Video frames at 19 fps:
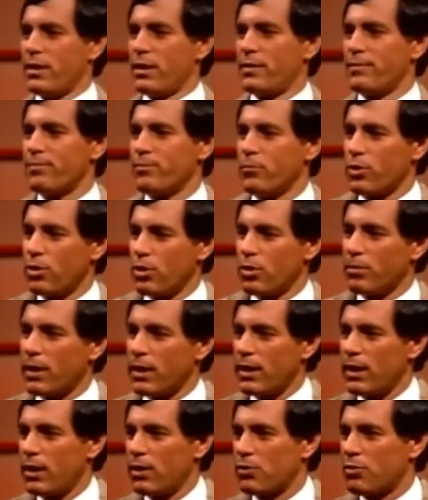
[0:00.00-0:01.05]
uh, with your
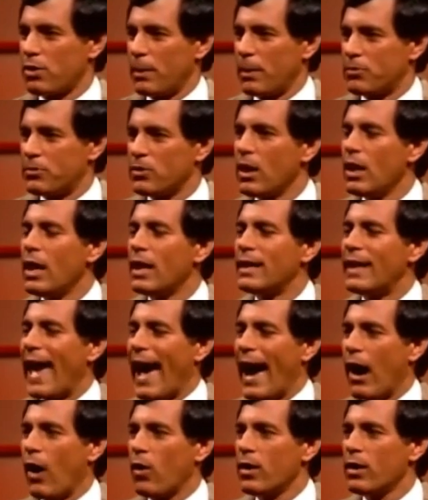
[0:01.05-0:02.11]
money and trips.
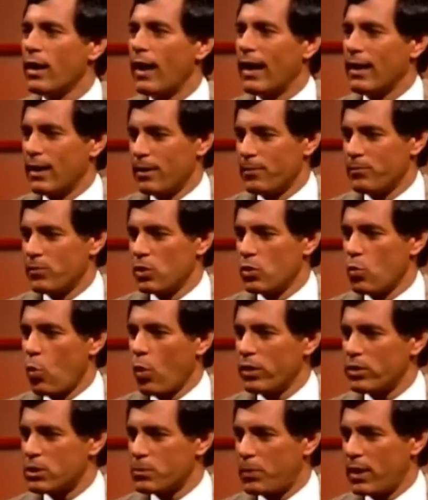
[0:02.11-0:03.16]
Now, Ella,
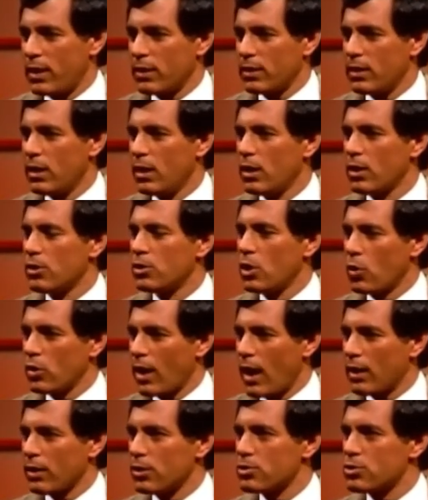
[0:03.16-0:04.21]
one spin, no
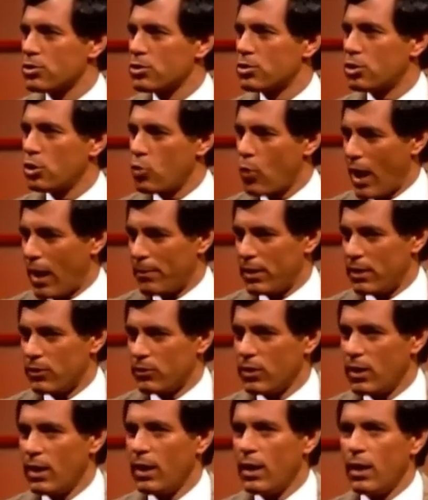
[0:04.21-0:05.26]
dollars, two whammies.